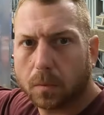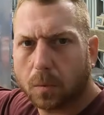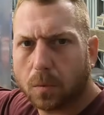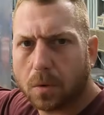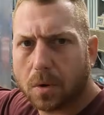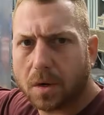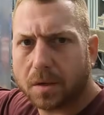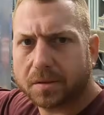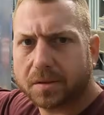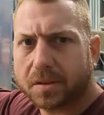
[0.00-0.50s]

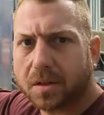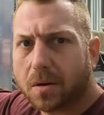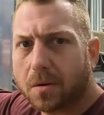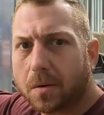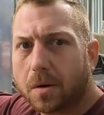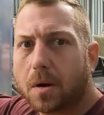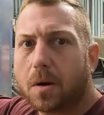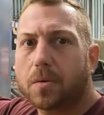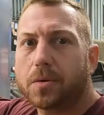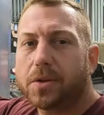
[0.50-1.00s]
What's
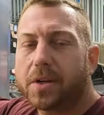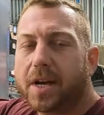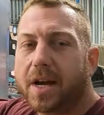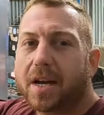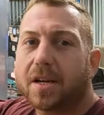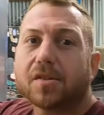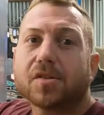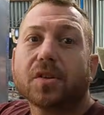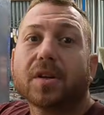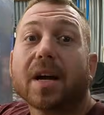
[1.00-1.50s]
going on, you
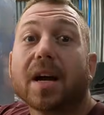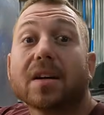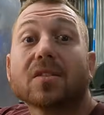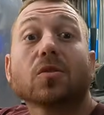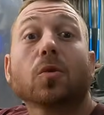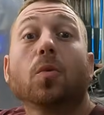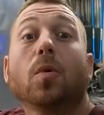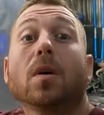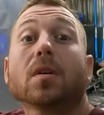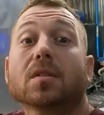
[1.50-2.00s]
guys? You
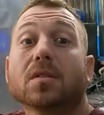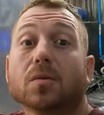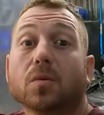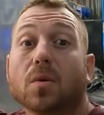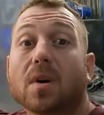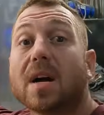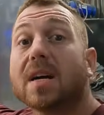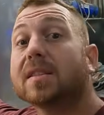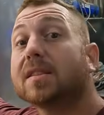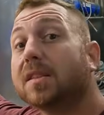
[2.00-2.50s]
guys are watching
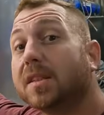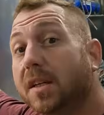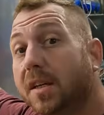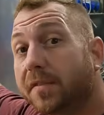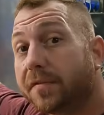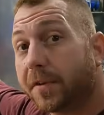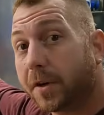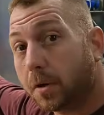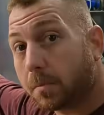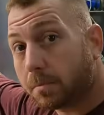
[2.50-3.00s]

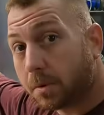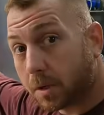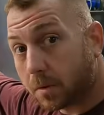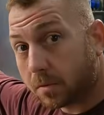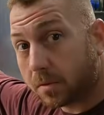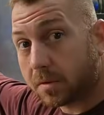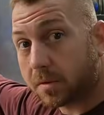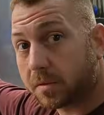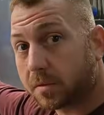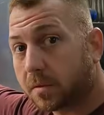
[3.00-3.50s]
YCF
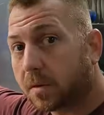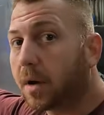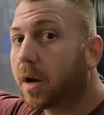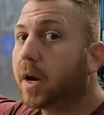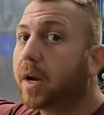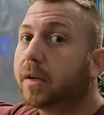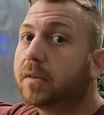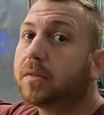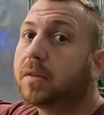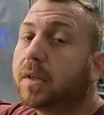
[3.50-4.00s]
Airboats.
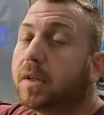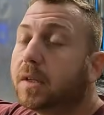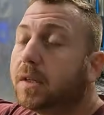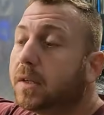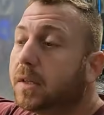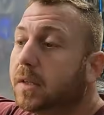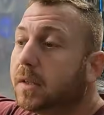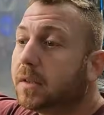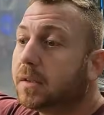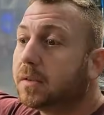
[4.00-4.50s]
Alright,
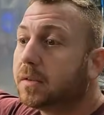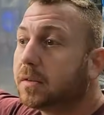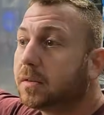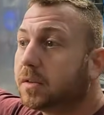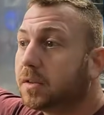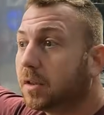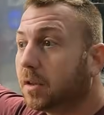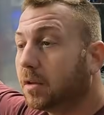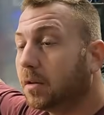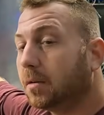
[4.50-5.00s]

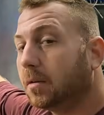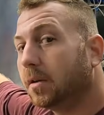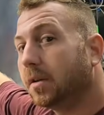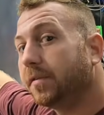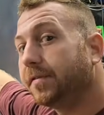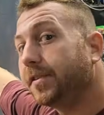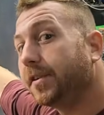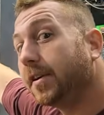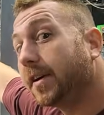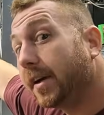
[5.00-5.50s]
so
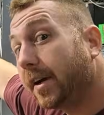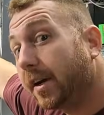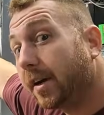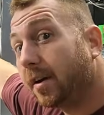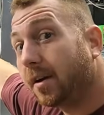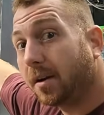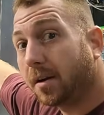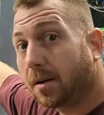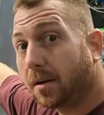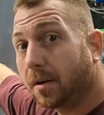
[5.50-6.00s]
if you're
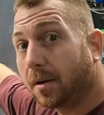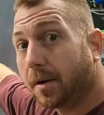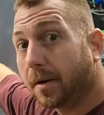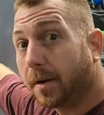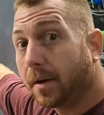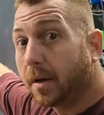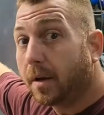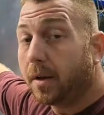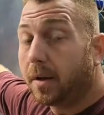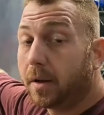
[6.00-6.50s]
here
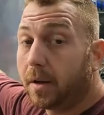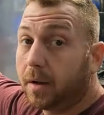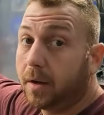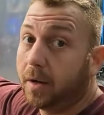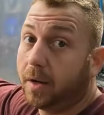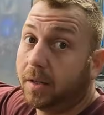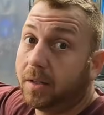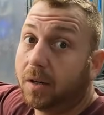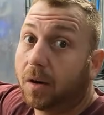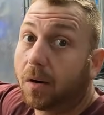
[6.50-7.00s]

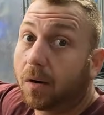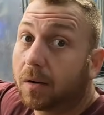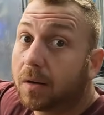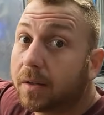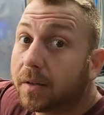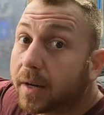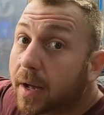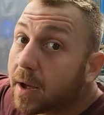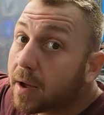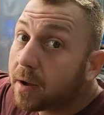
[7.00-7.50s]
and you
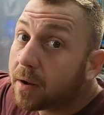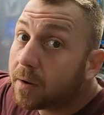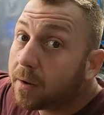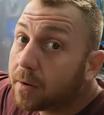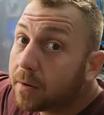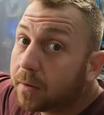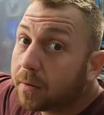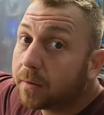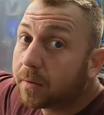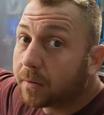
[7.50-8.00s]
already
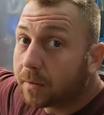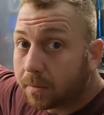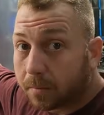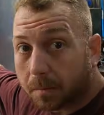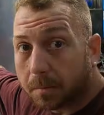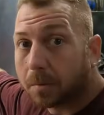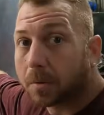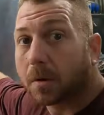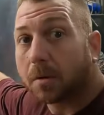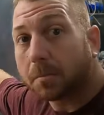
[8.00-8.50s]
know
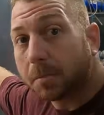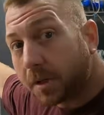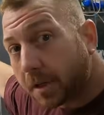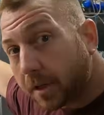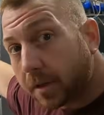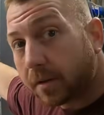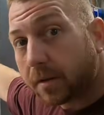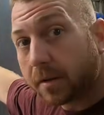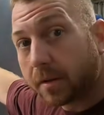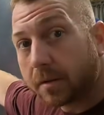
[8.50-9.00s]
what we're gonna be
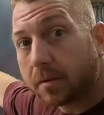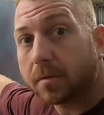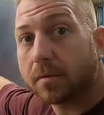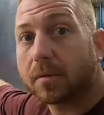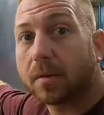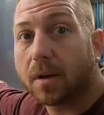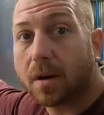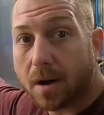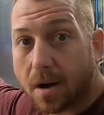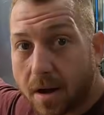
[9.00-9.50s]

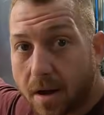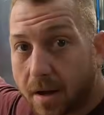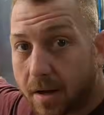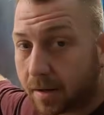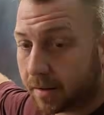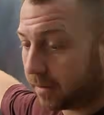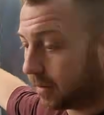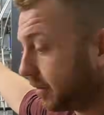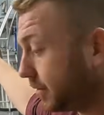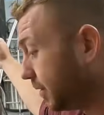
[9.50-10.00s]
doing,
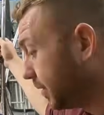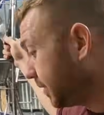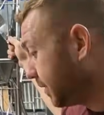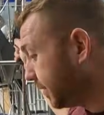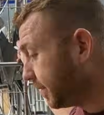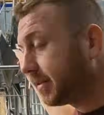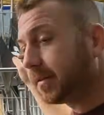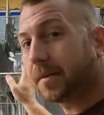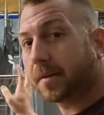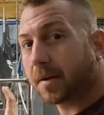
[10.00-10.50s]
alright,
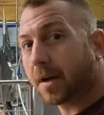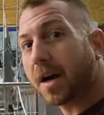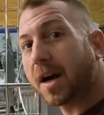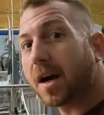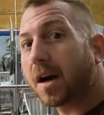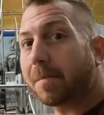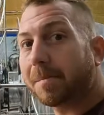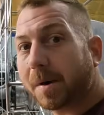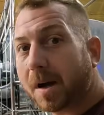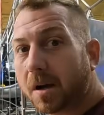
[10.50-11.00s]

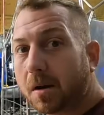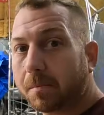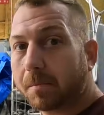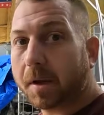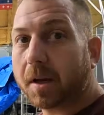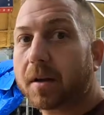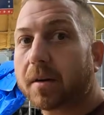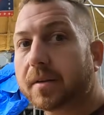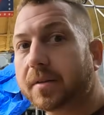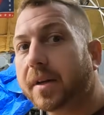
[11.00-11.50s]
airboat
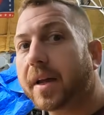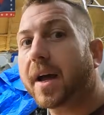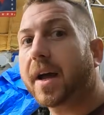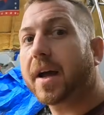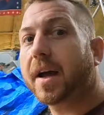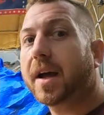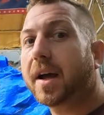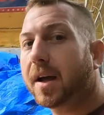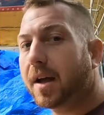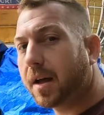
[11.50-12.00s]
building
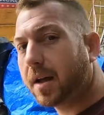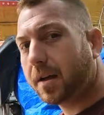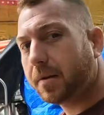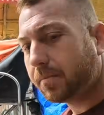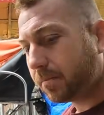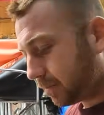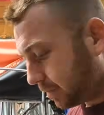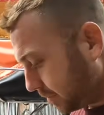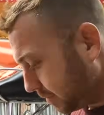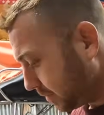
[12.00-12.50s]

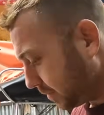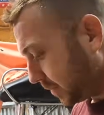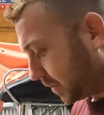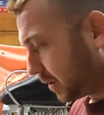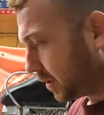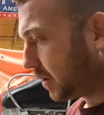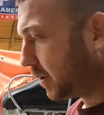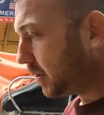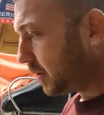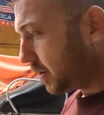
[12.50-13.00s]
time.
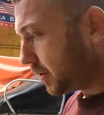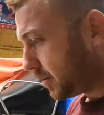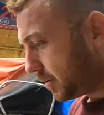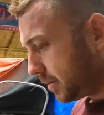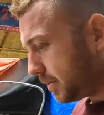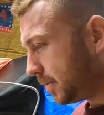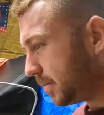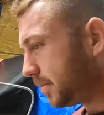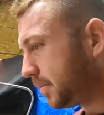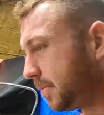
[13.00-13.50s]

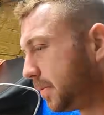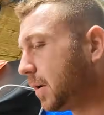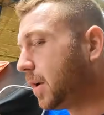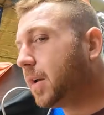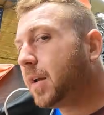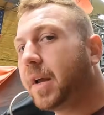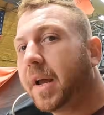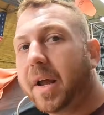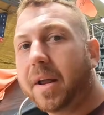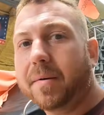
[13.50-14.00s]

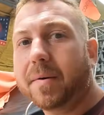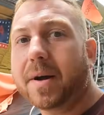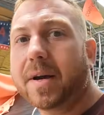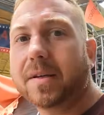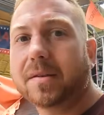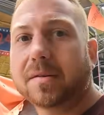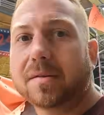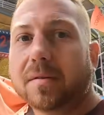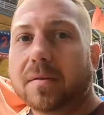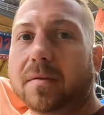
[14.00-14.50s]

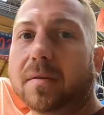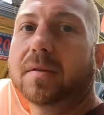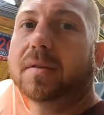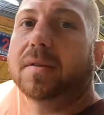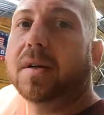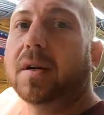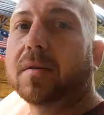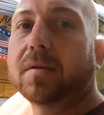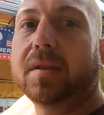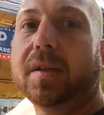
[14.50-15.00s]
Anyways,
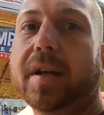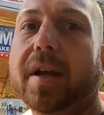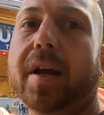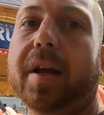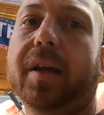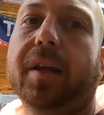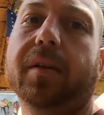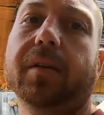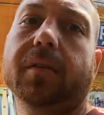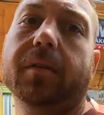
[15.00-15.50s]
so
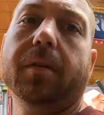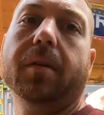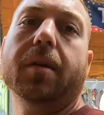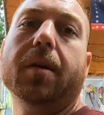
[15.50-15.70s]
today's